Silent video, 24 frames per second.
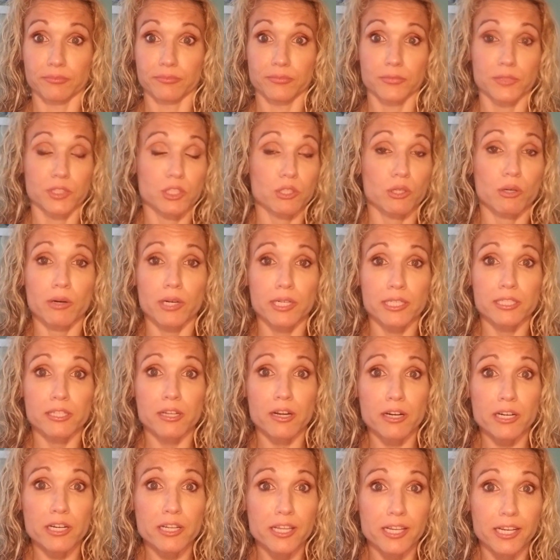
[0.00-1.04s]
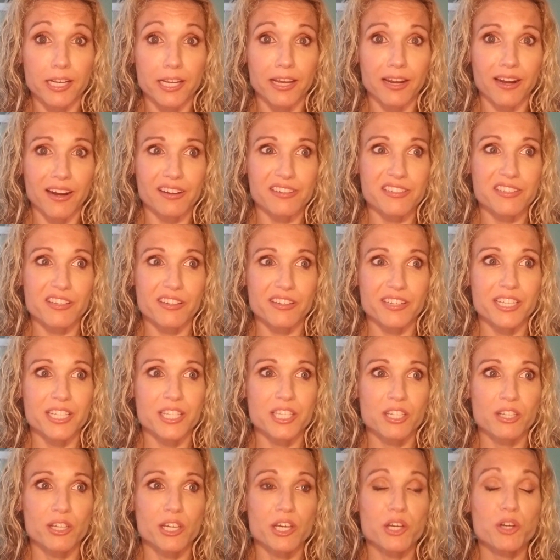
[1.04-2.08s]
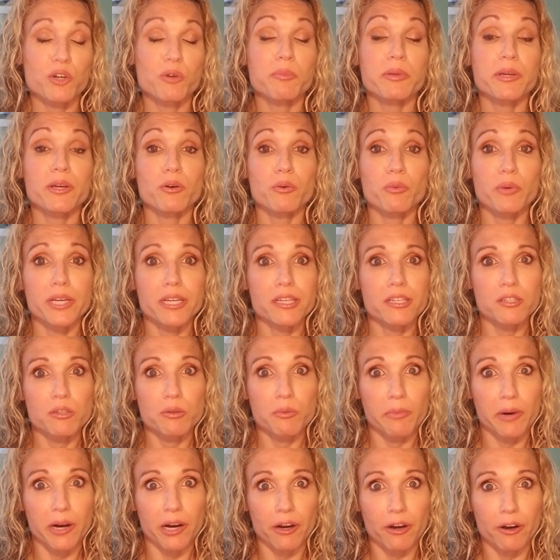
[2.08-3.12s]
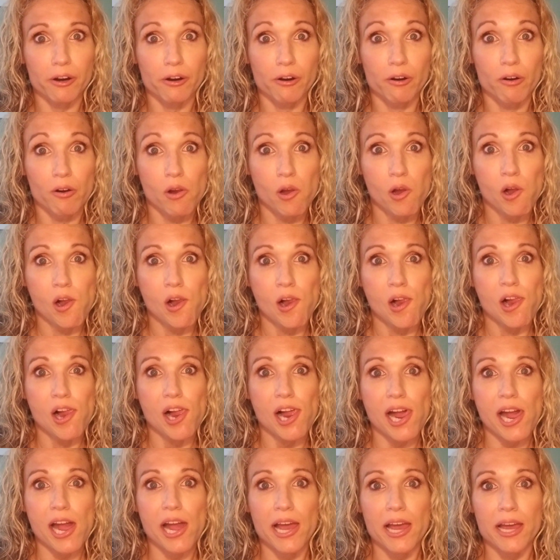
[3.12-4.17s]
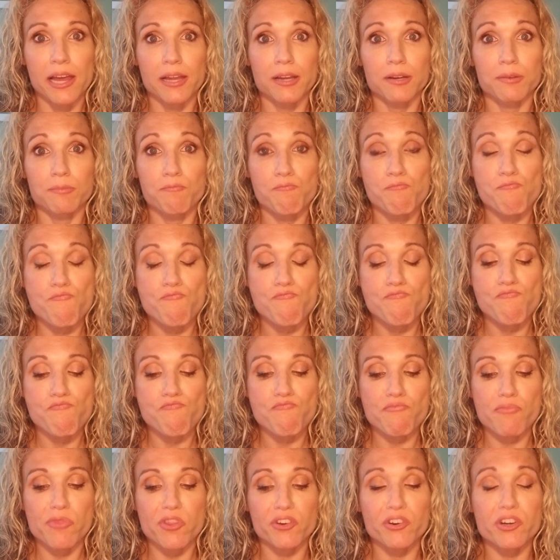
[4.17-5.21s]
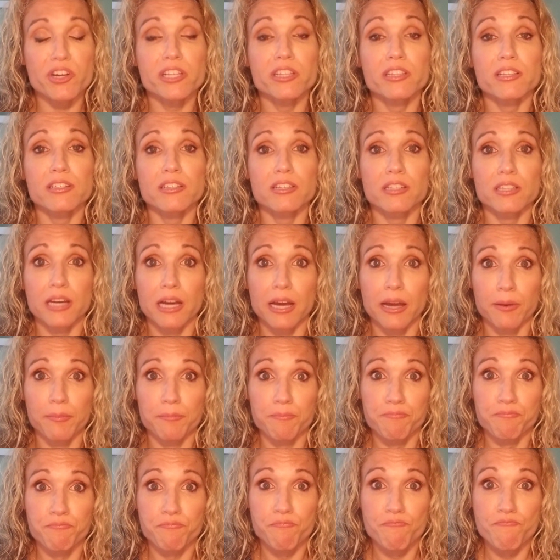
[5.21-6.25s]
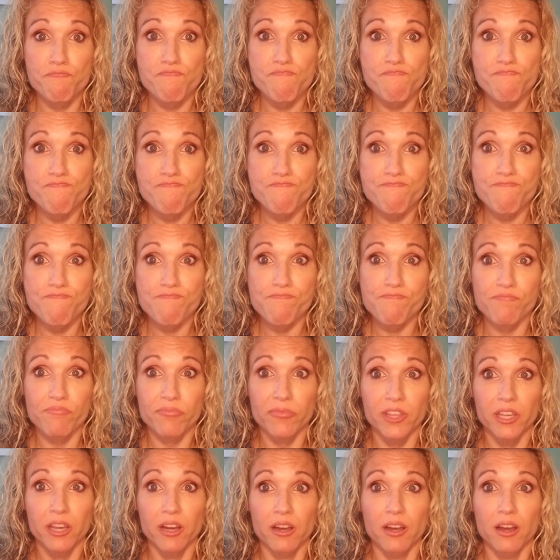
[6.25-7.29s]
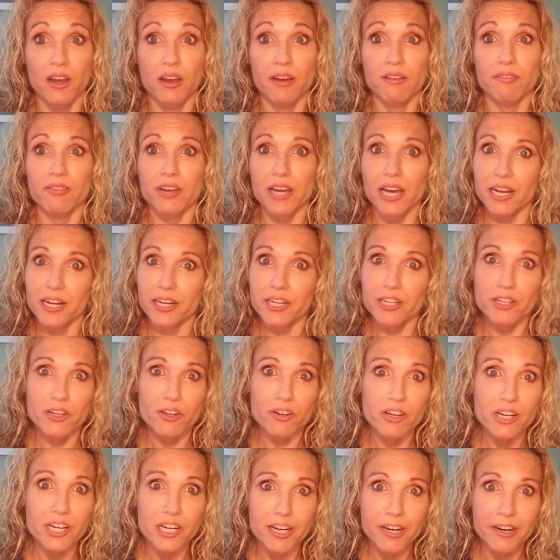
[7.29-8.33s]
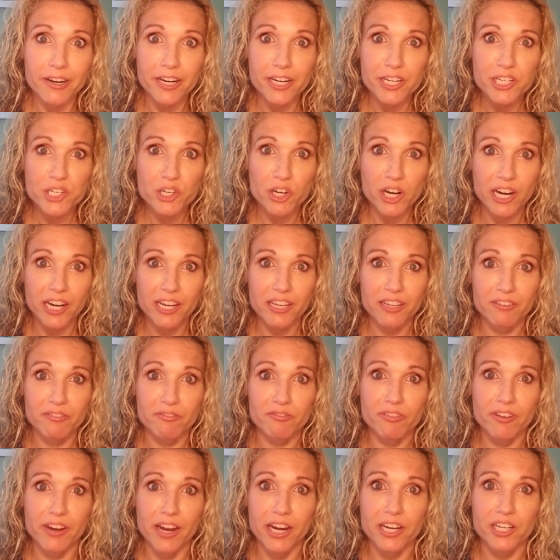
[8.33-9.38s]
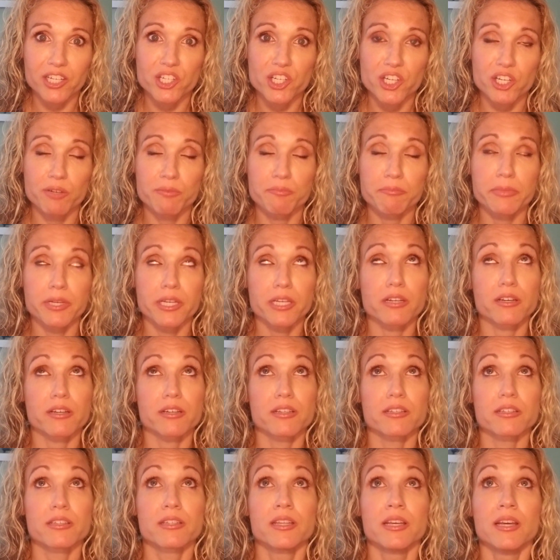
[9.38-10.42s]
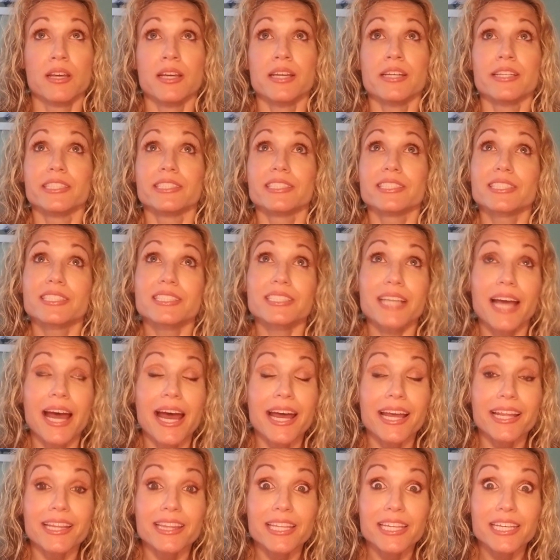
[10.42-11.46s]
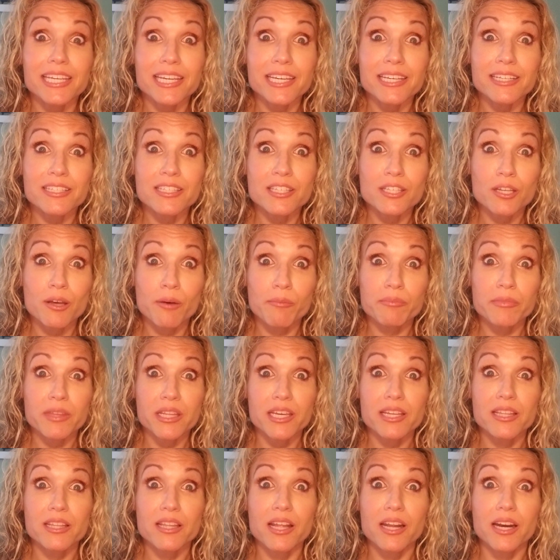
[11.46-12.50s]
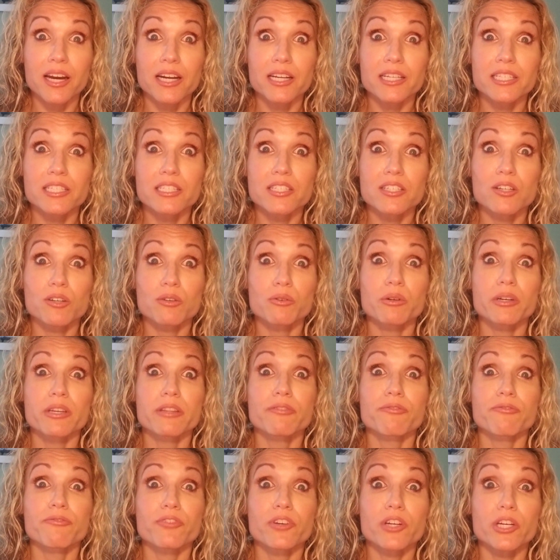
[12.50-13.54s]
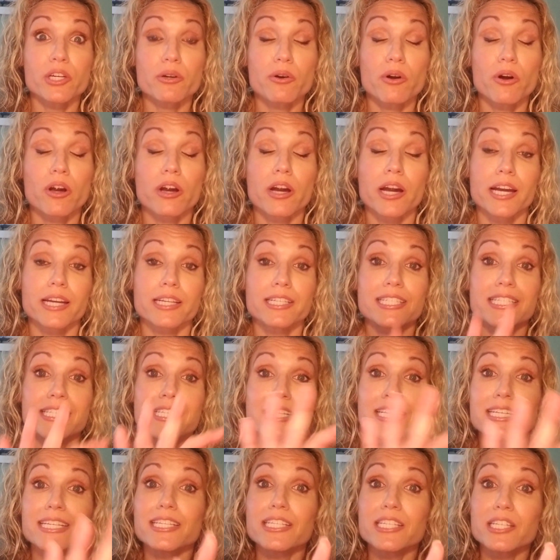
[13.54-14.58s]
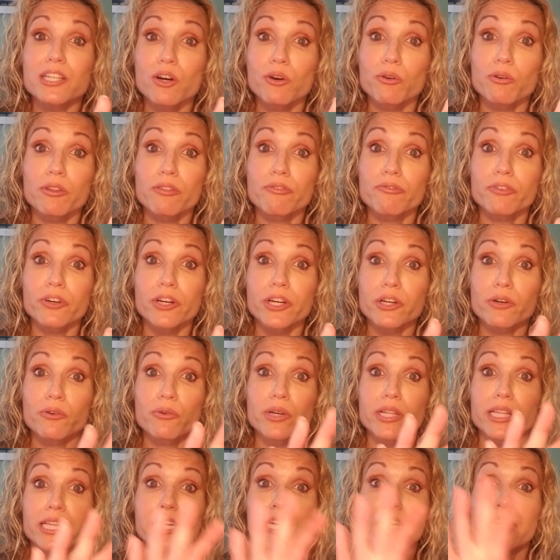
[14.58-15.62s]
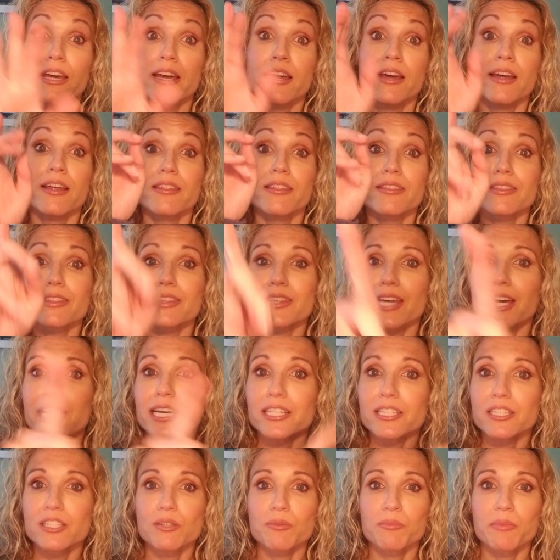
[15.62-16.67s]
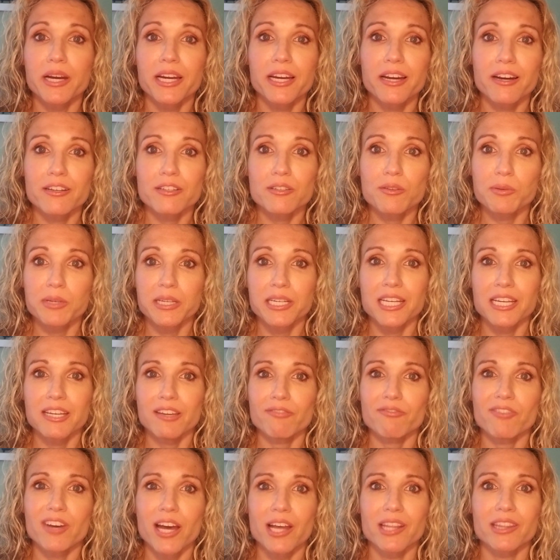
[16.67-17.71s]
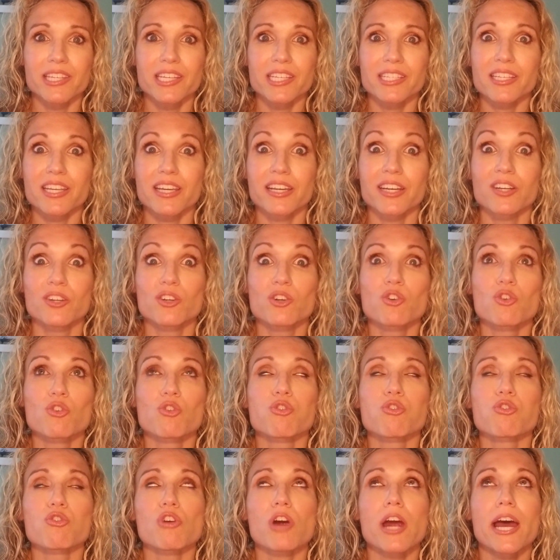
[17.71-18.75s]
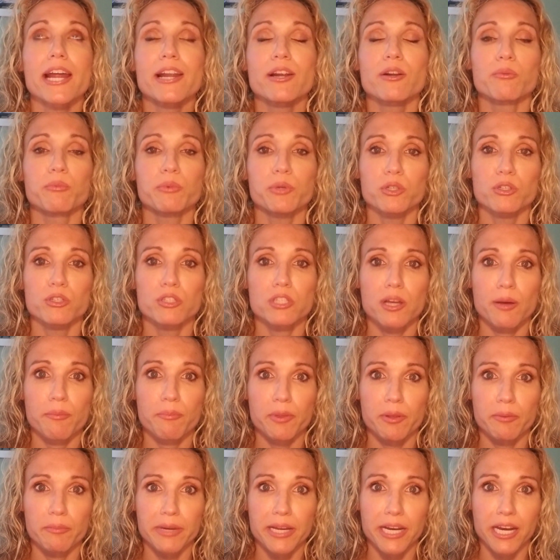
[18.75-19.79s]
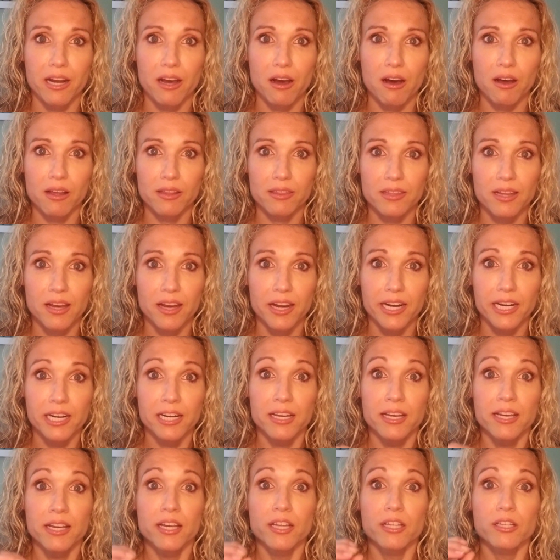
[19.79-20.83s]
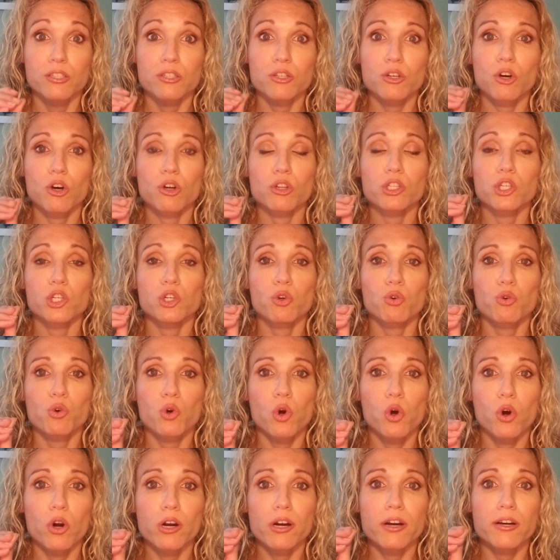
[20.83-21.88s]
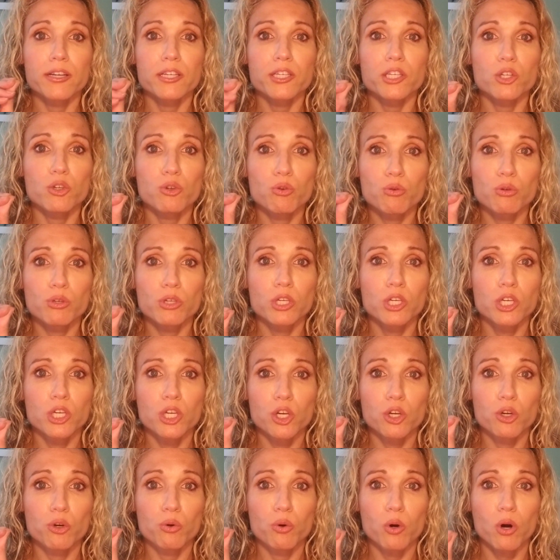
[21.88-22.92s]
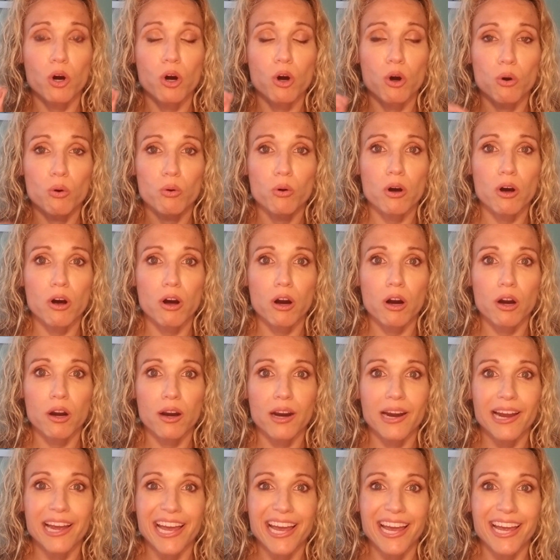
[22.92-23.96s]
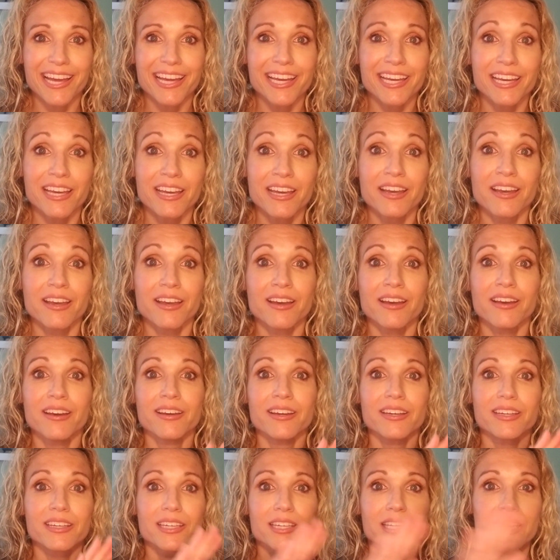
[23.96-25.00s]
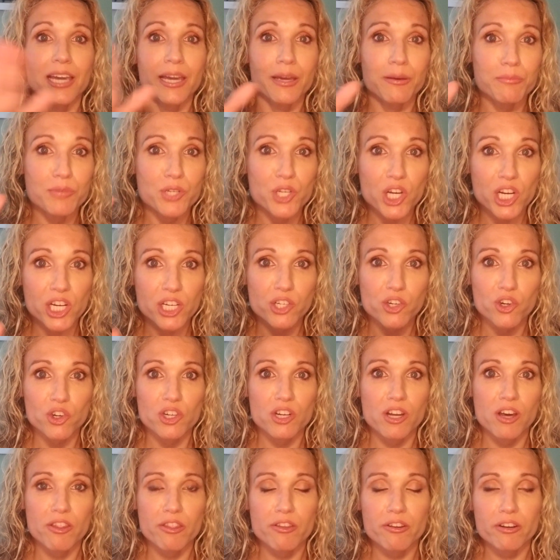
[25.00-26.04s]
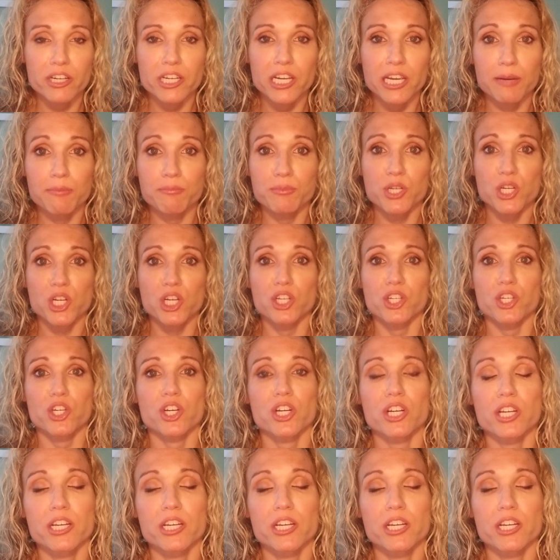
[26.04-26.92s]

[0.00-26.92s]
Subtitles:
So I started it. It'll be a week tomorrow. And during this time, I've had a urinary tract infection because sadly it's something that I did deal with frequently. Thanks to my husband, he found this incredible supplement online. It's called Uqora, Uqora. Game changer, another game changer.